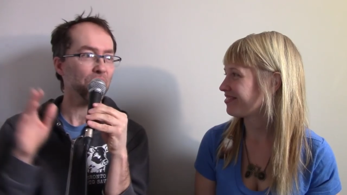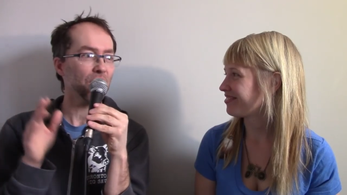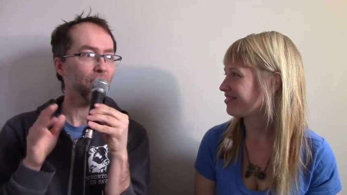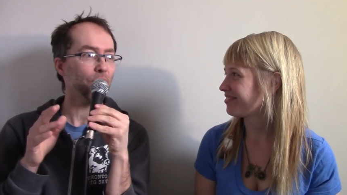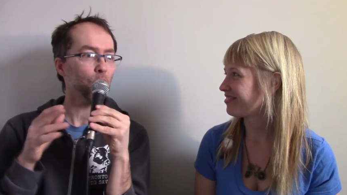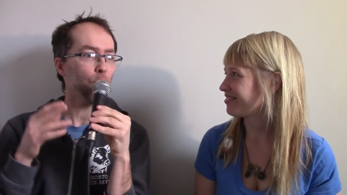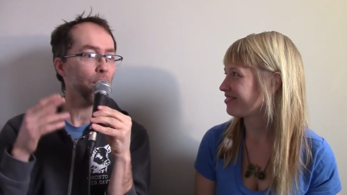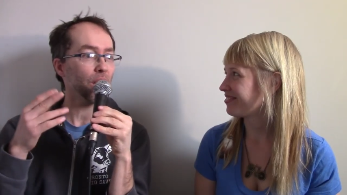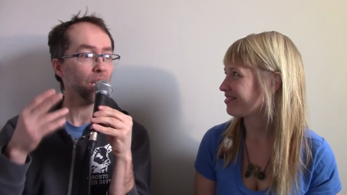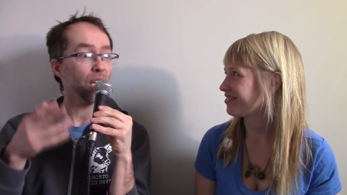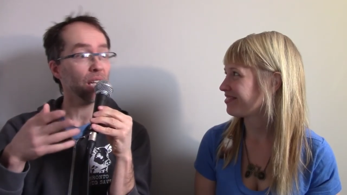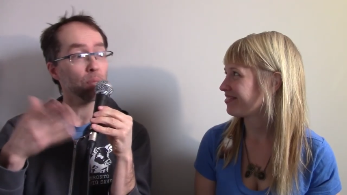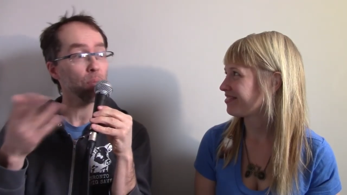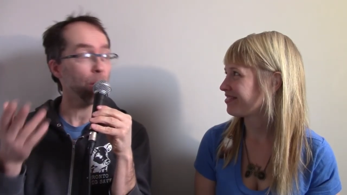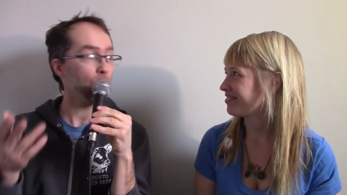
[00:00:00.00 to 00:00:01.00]
Speaker 1: stuff. We'd rather
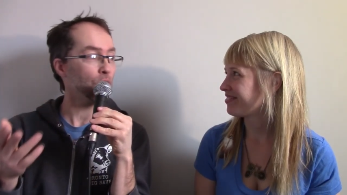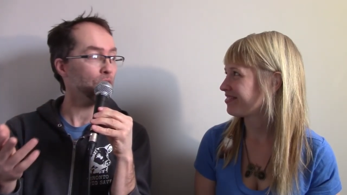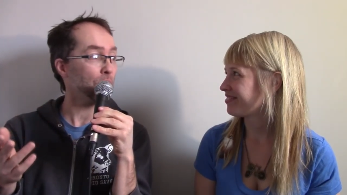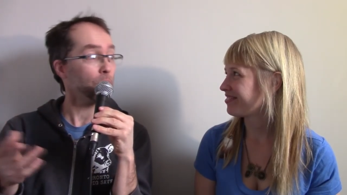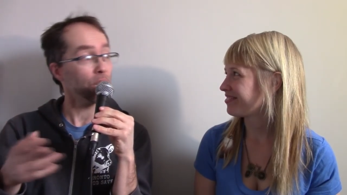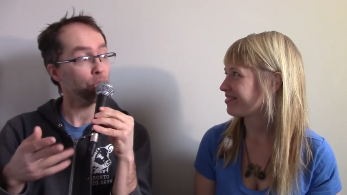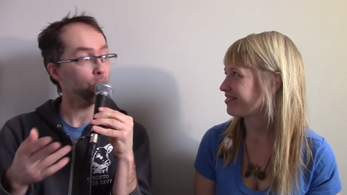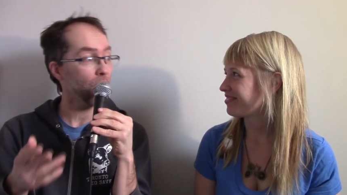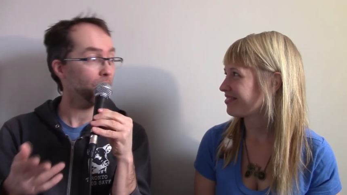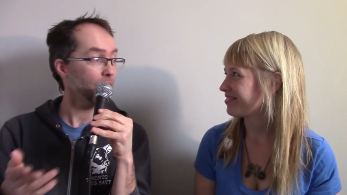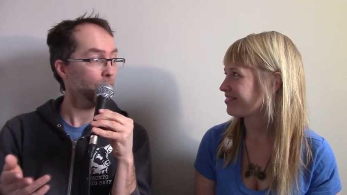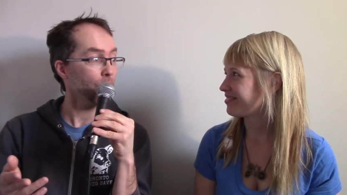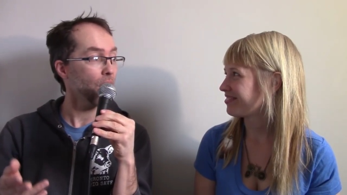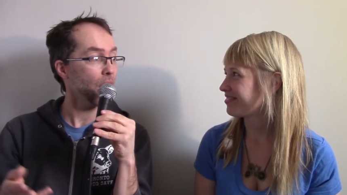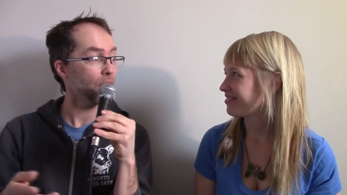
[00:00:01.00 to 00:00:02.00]
collect memories by
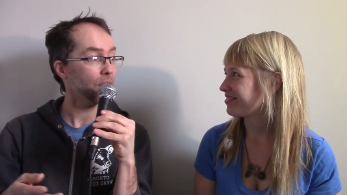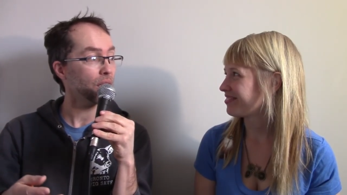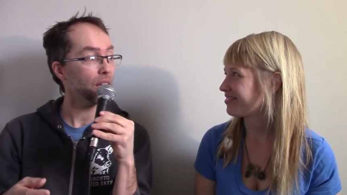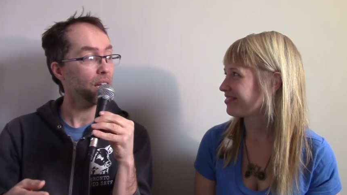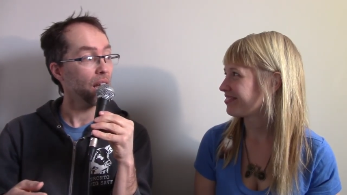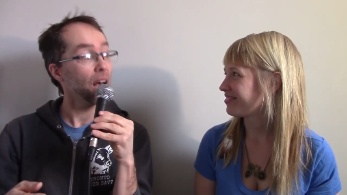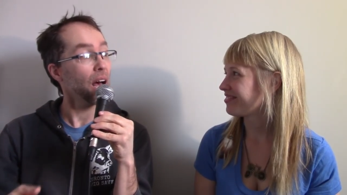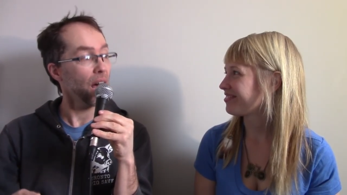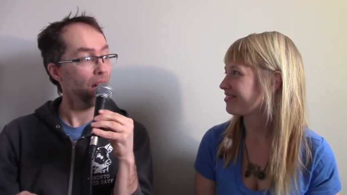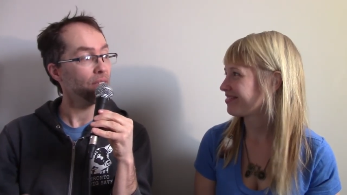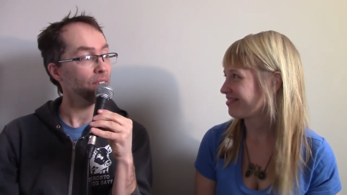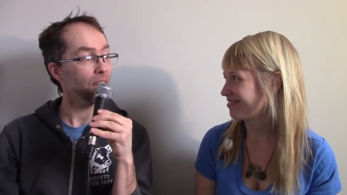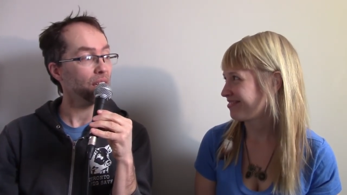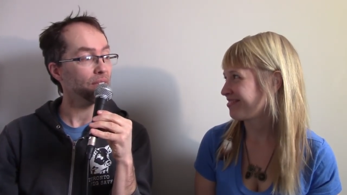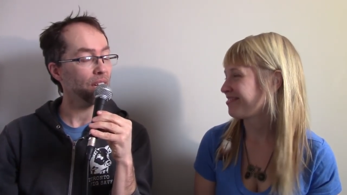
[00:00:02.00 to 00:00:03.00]
traveling around and
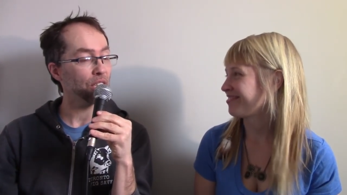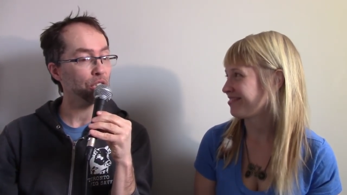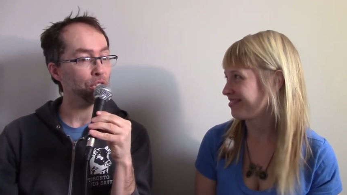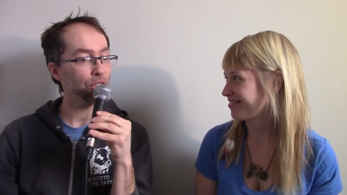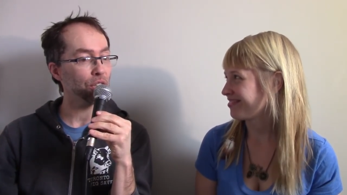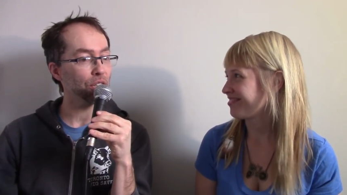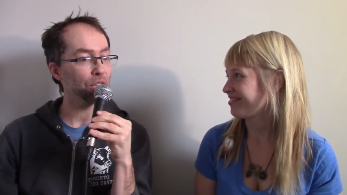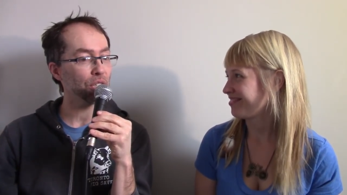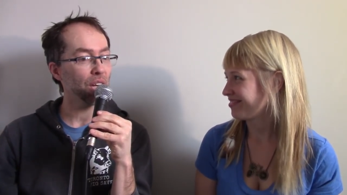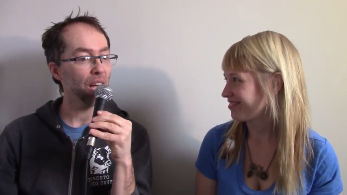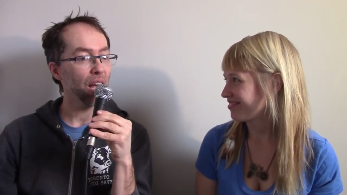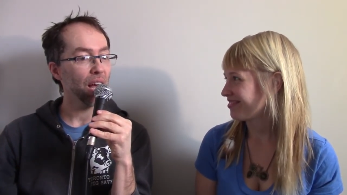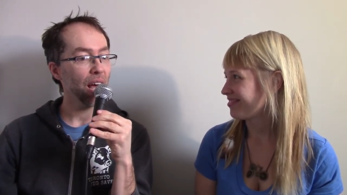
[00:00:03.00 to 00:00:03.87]
having adventures.